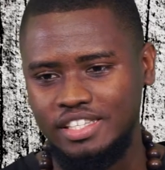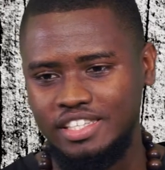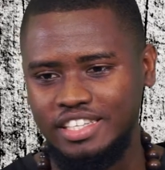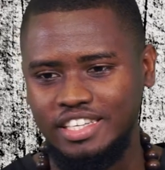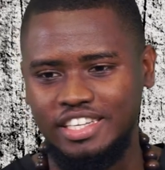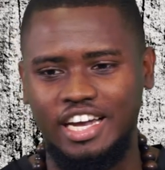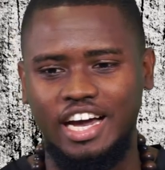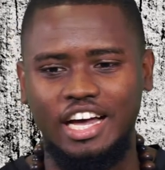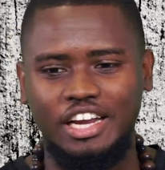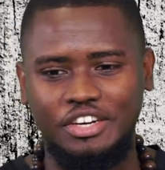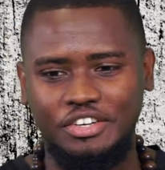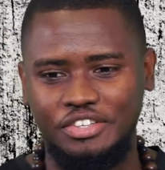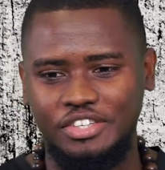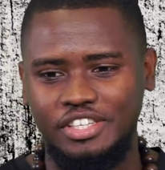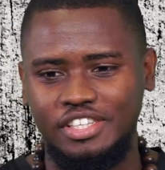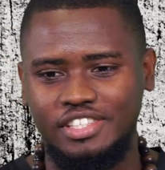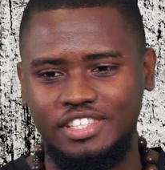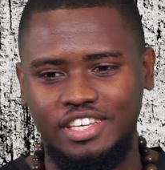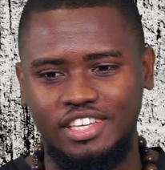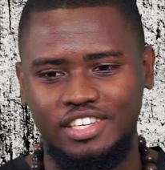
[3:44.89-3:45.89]
in
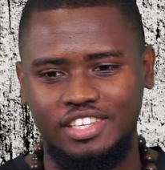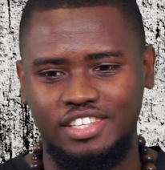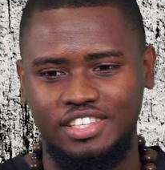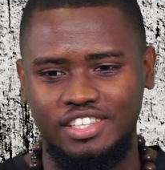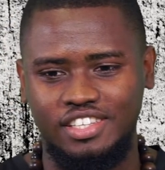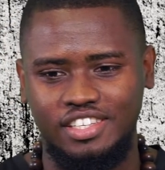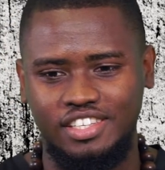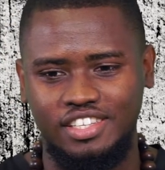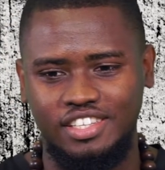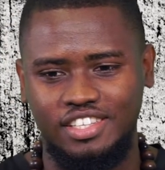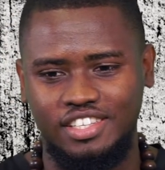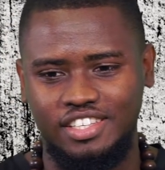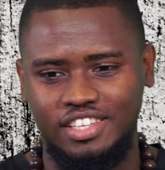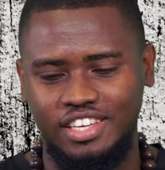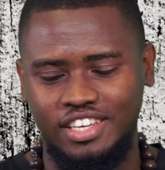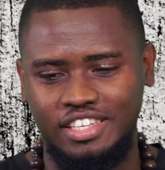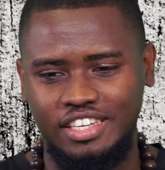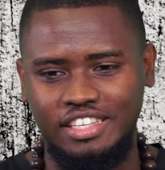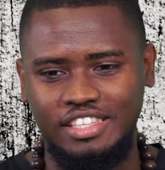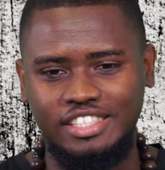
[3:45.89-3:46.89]
galleries and
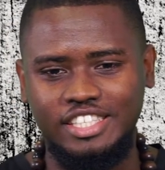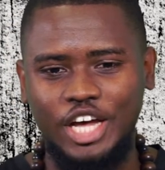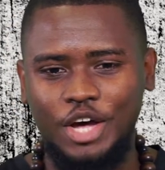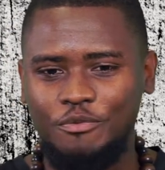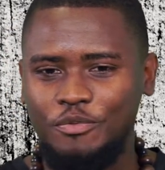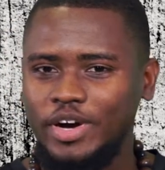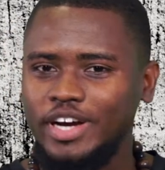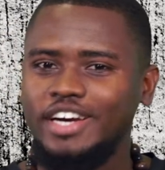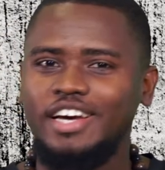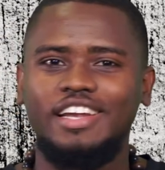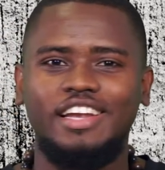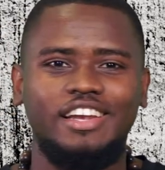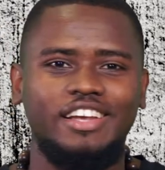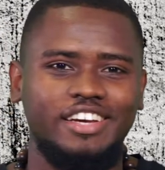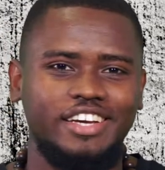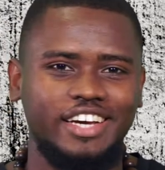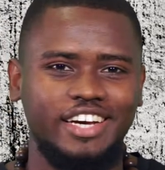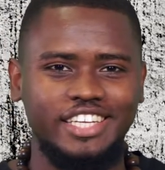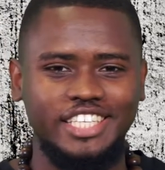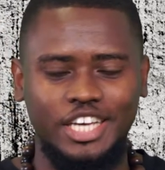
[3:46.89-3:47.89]
just stand back and
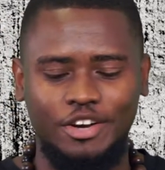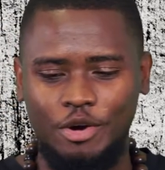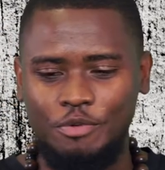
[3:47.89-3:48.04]
look at them.